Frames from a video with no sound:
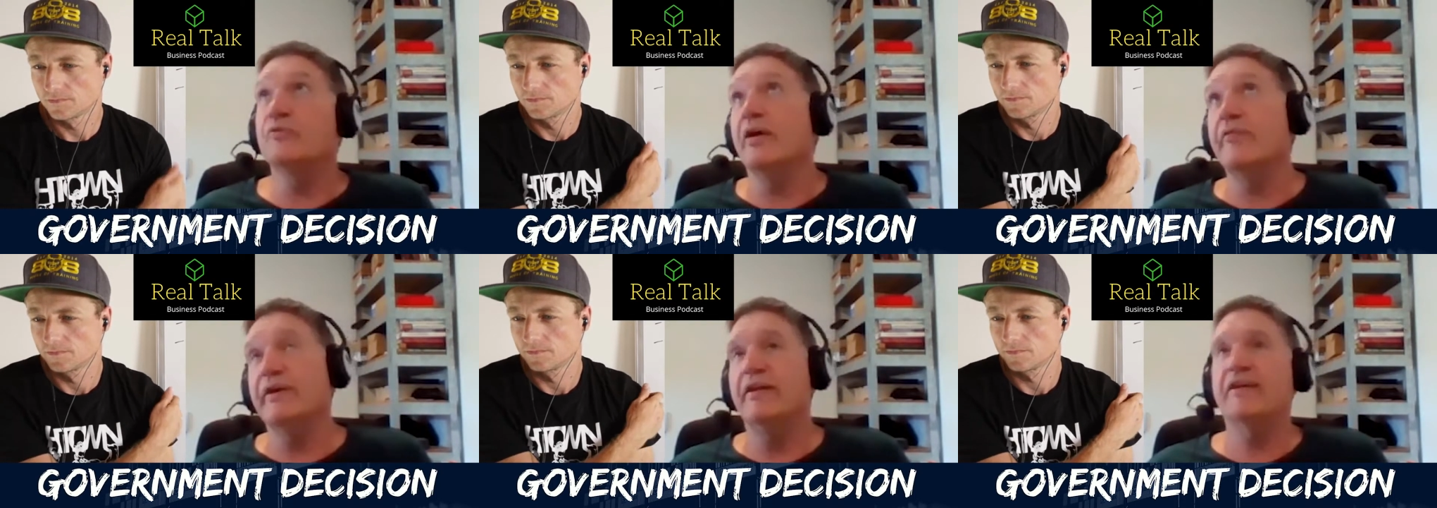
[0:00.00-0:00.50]
Speaker 1: to
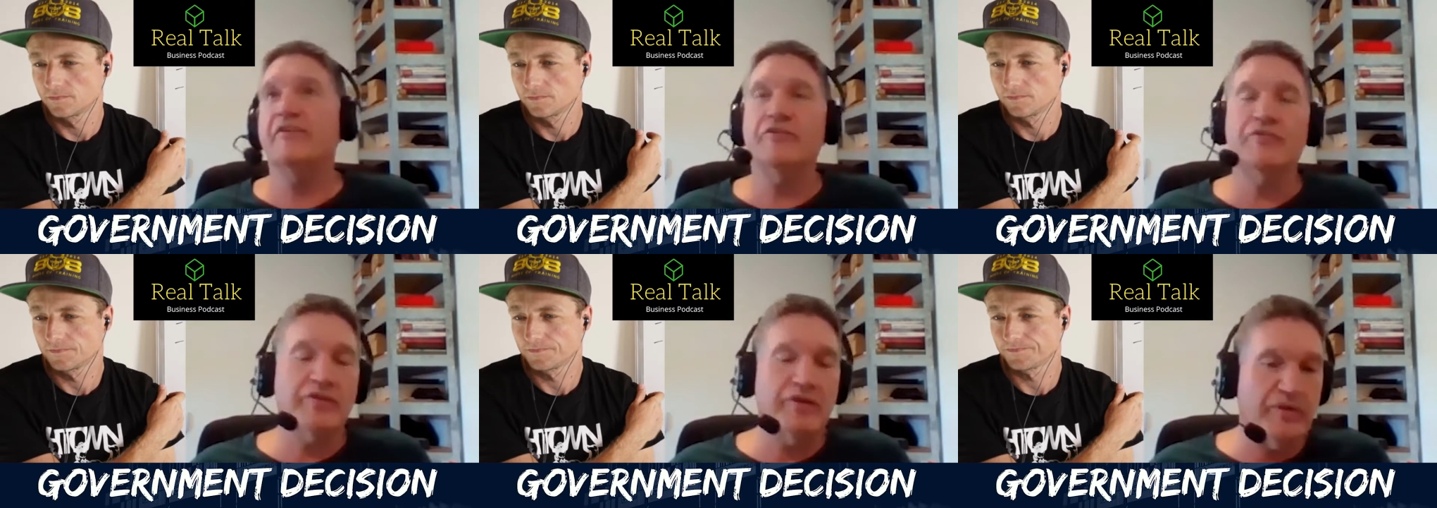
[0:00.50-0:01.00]
having
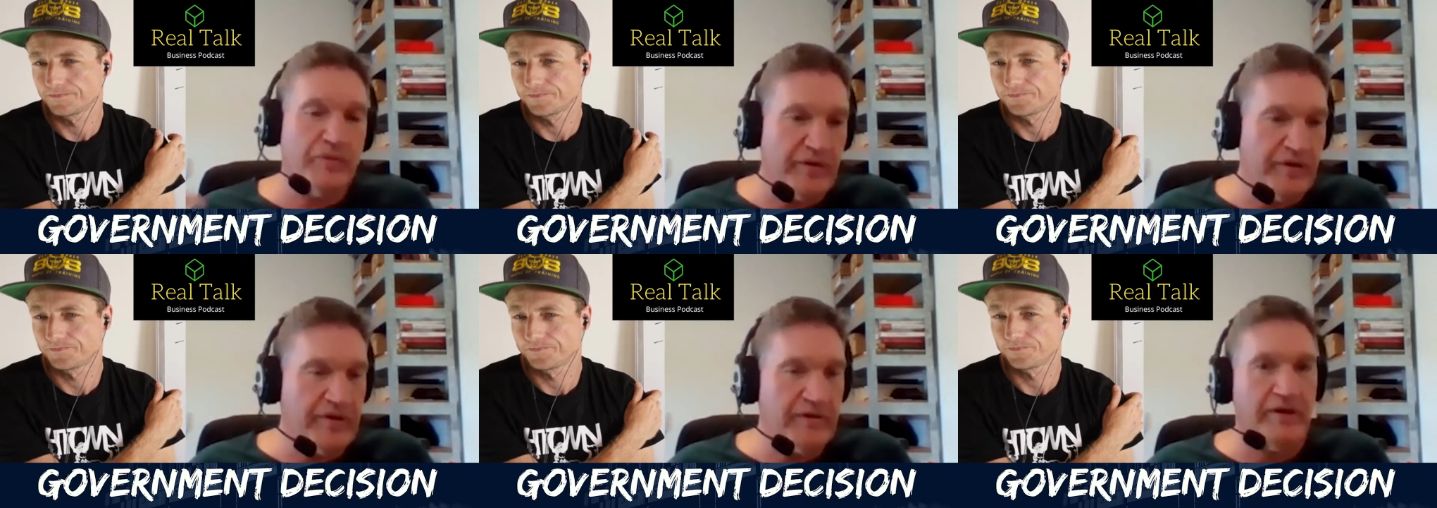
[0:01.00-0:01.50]
electricity.
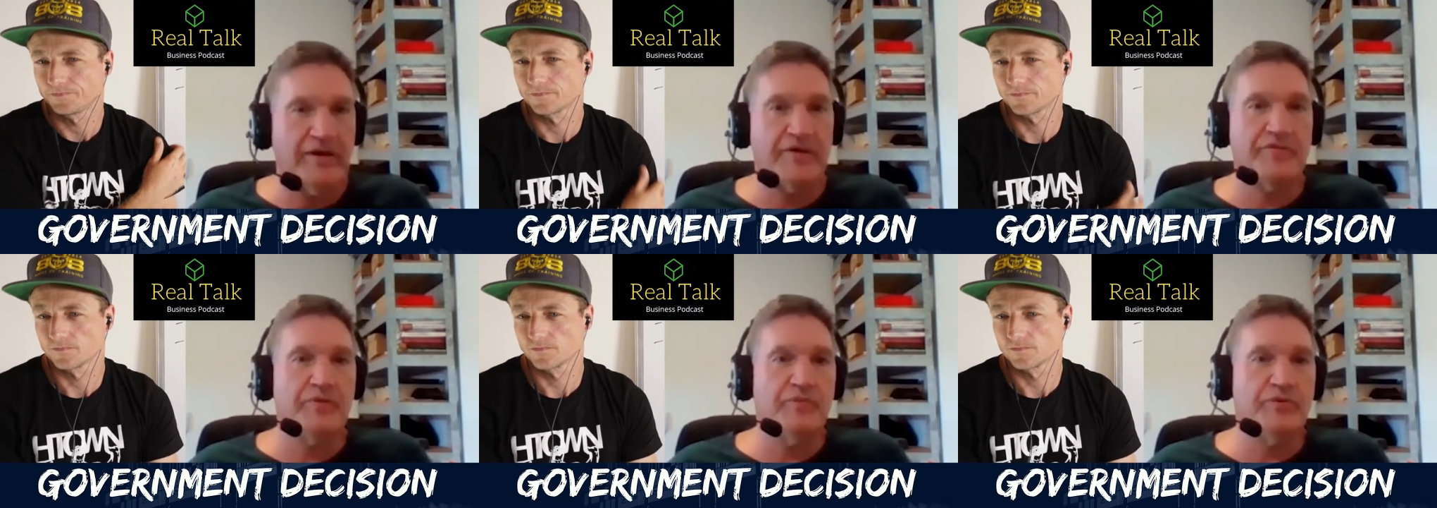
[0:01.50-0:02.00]
We're
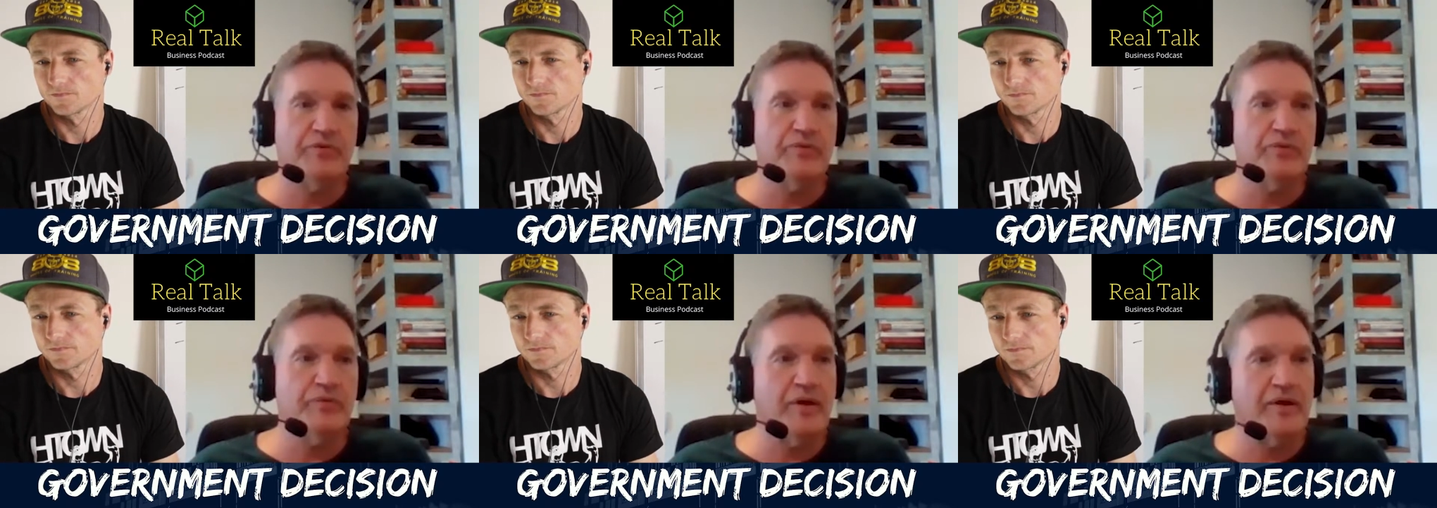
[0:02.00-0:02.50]
accustomed
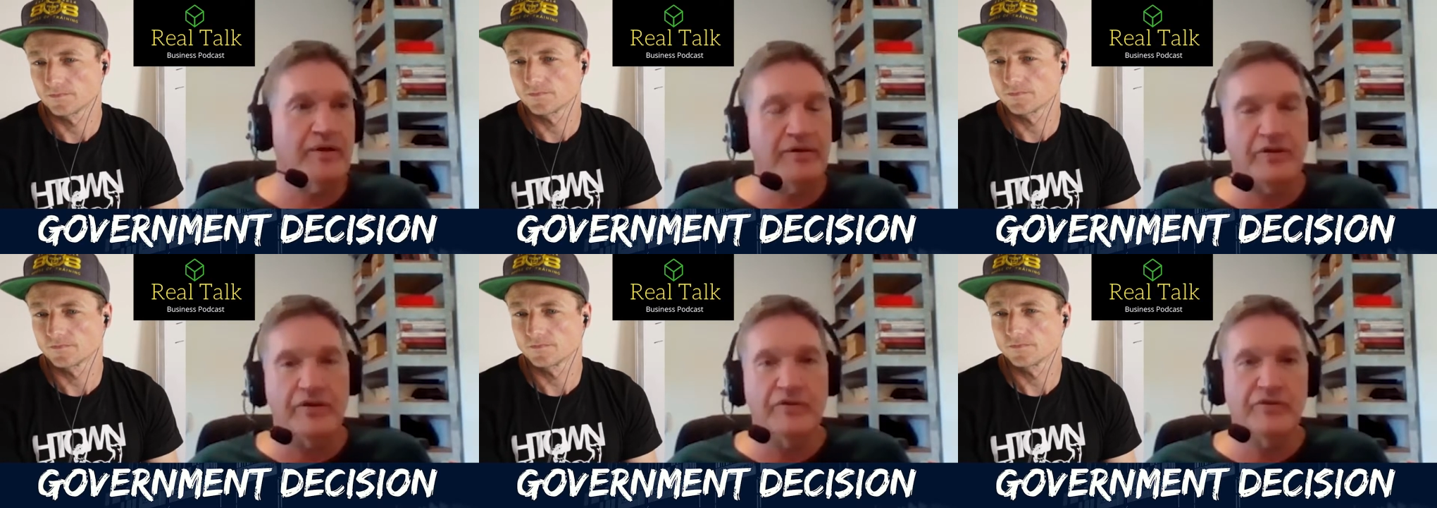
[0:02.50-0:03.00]
to uh,
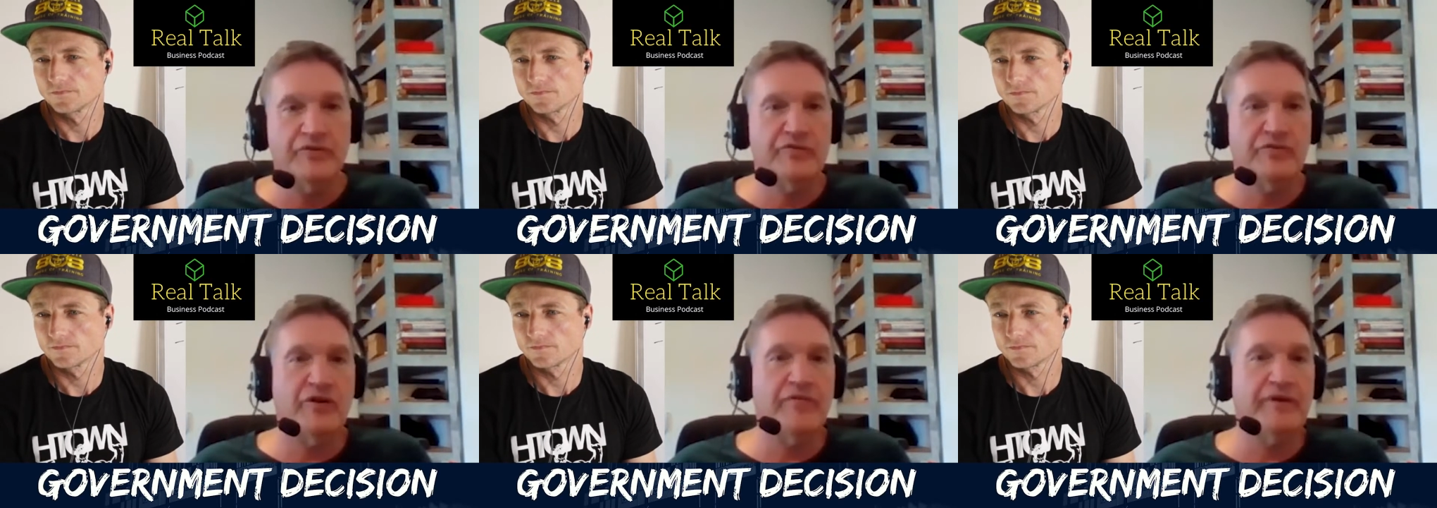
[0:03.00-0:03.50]
you know
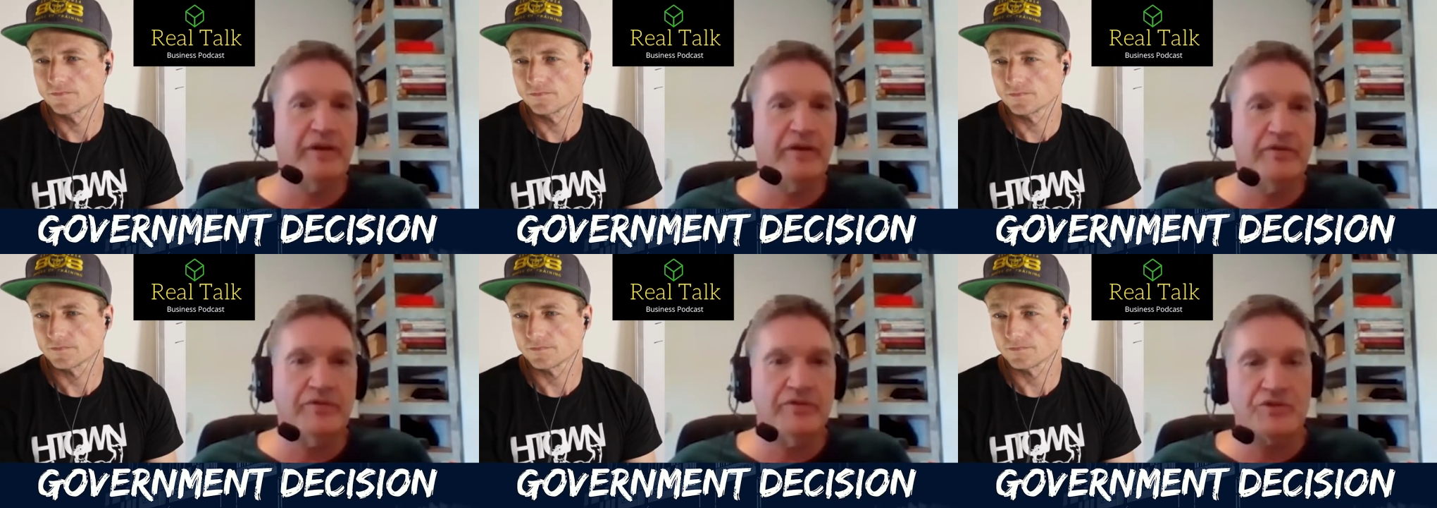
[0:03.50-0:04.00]
just driving
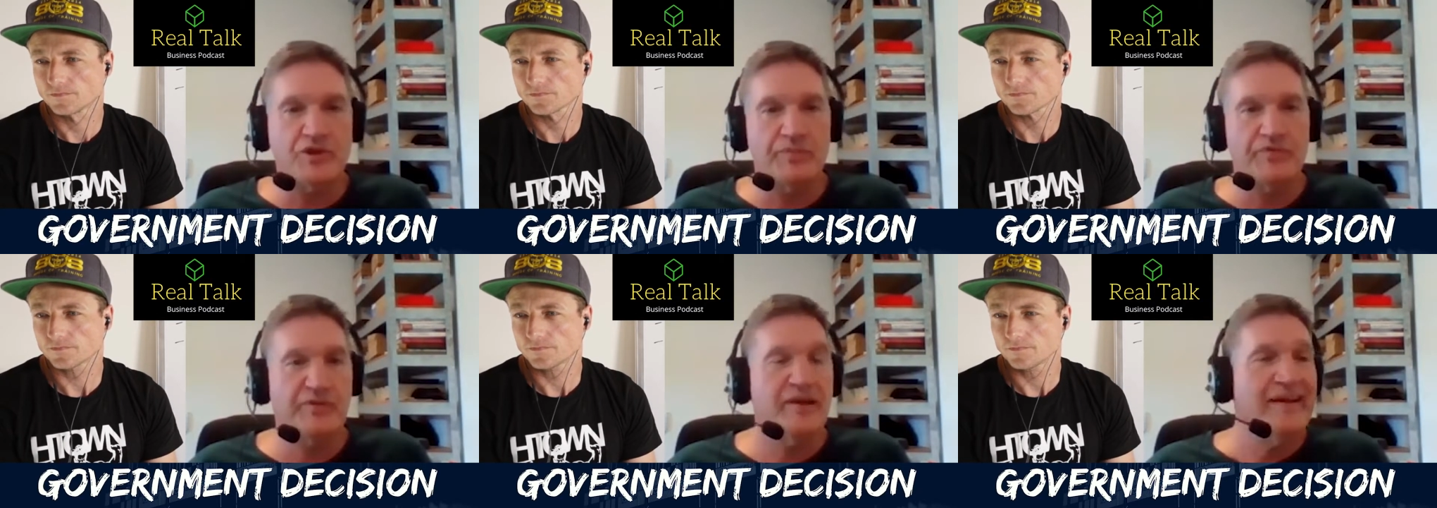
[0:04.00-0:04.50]
down to the
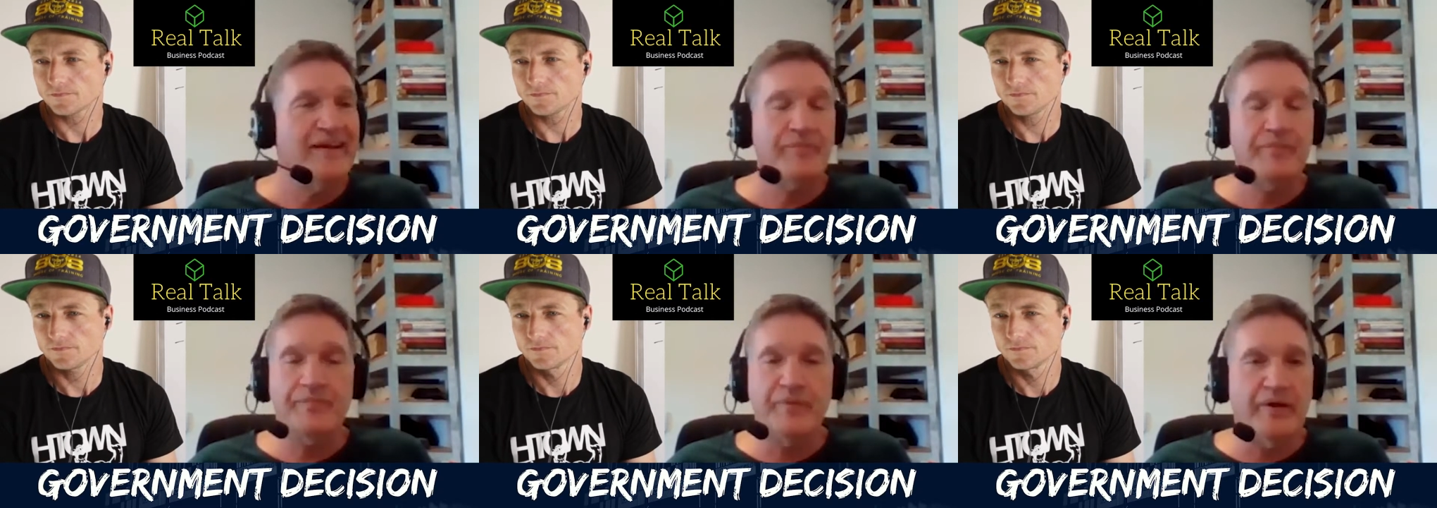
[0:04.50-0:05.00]
shops,
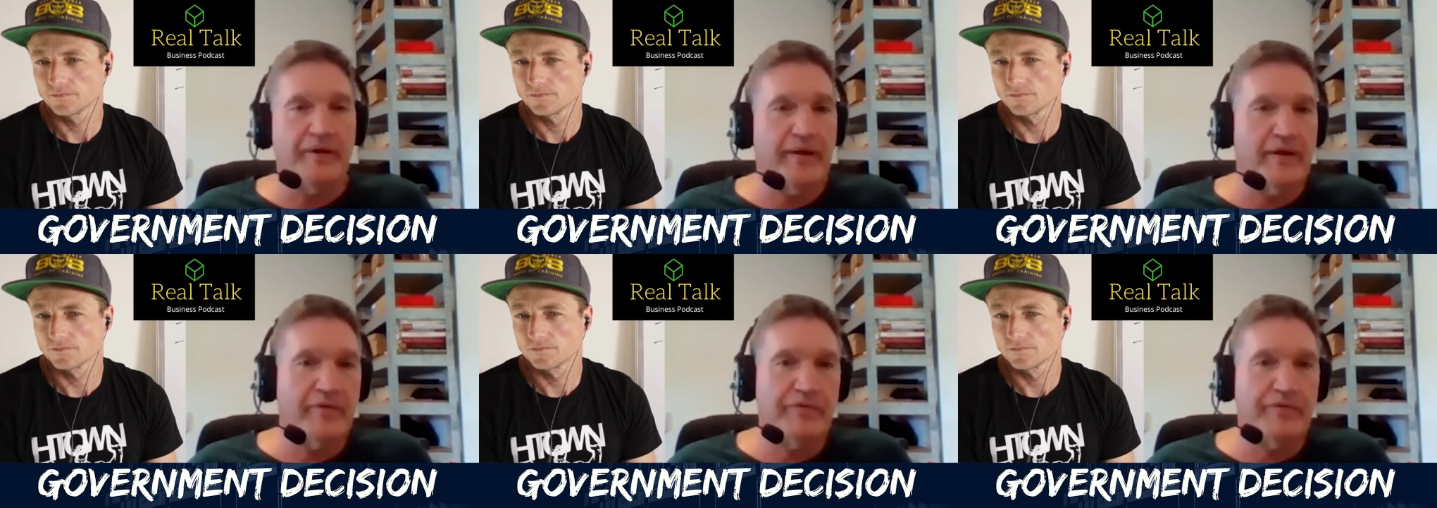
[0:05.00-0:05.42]
buying our